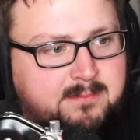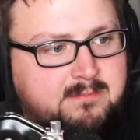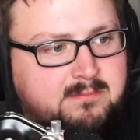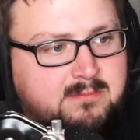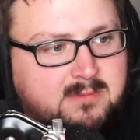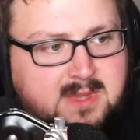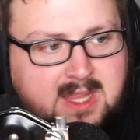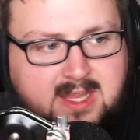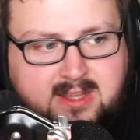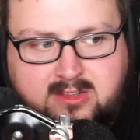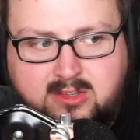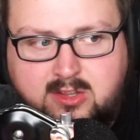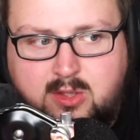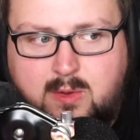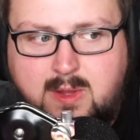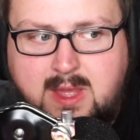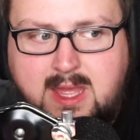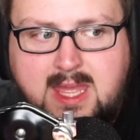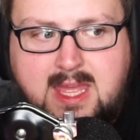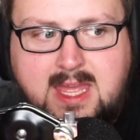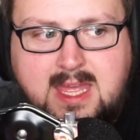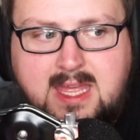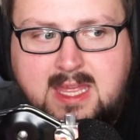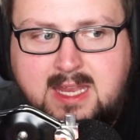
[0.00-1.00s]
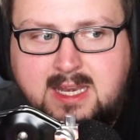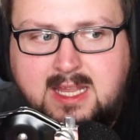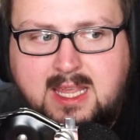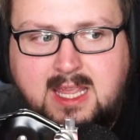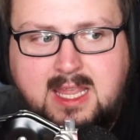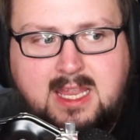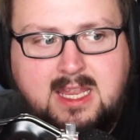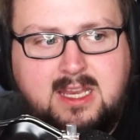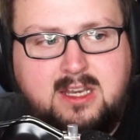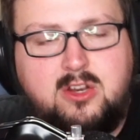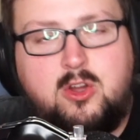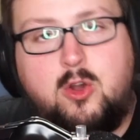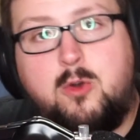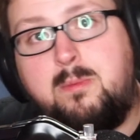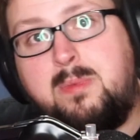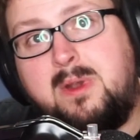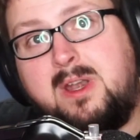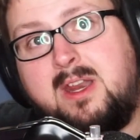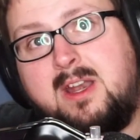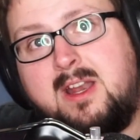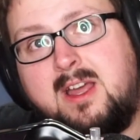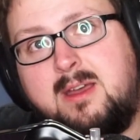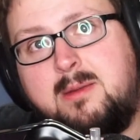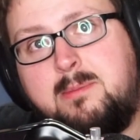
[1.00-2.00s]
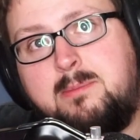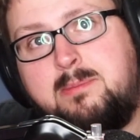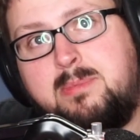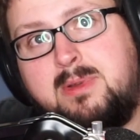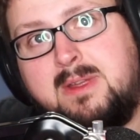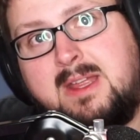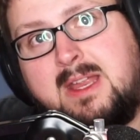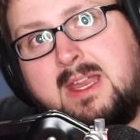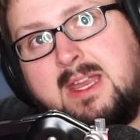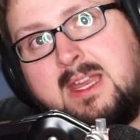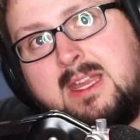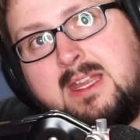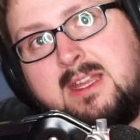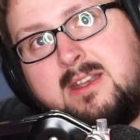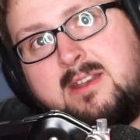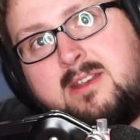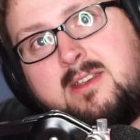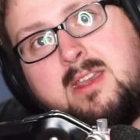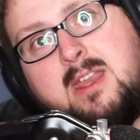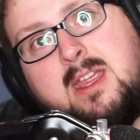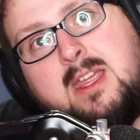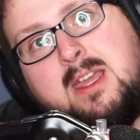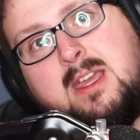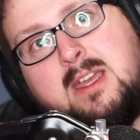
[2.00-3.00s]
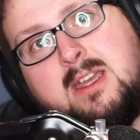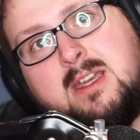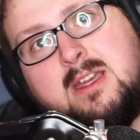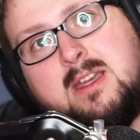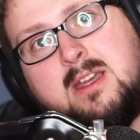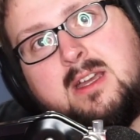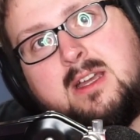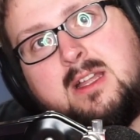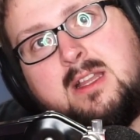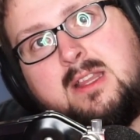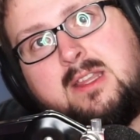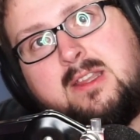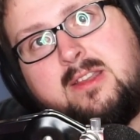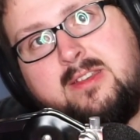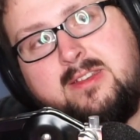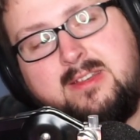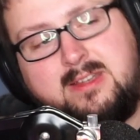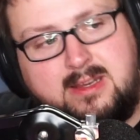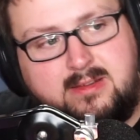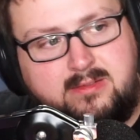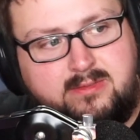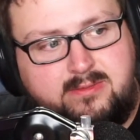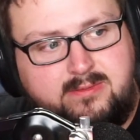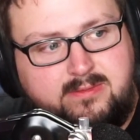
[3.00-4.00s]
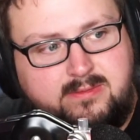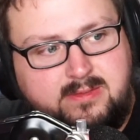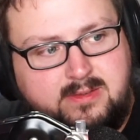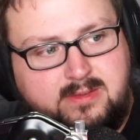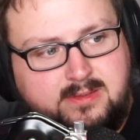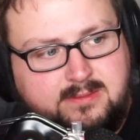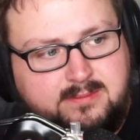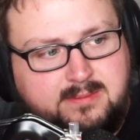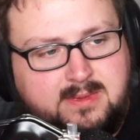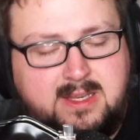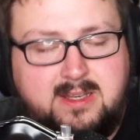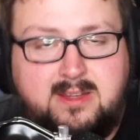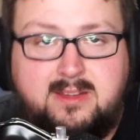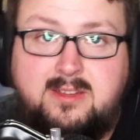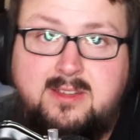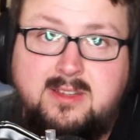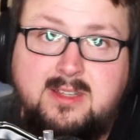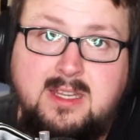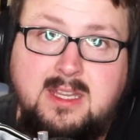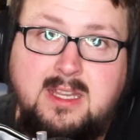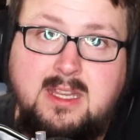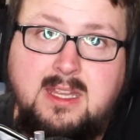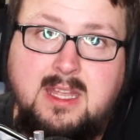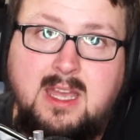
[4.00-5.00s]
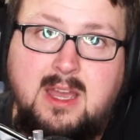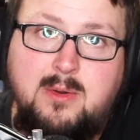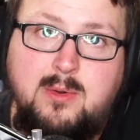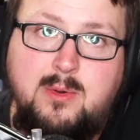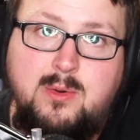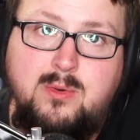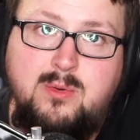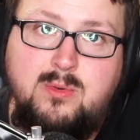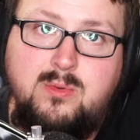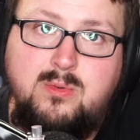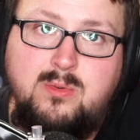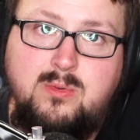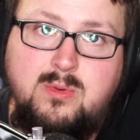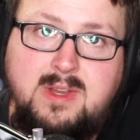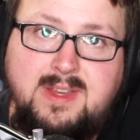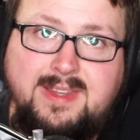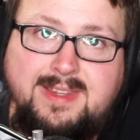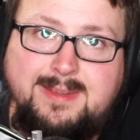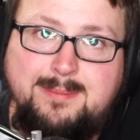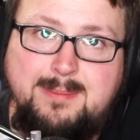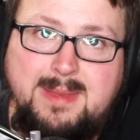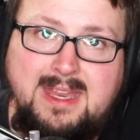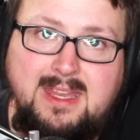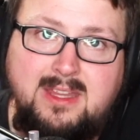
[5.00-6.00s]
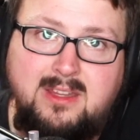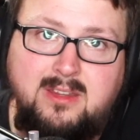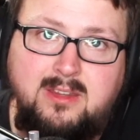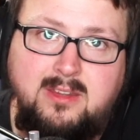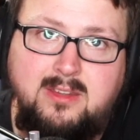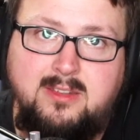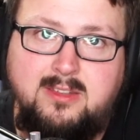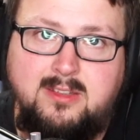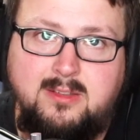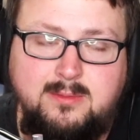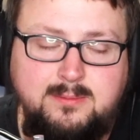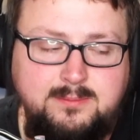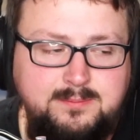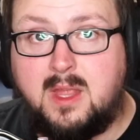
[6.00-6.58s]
let's go ahead and open it up and take a little sniff and see how it smells.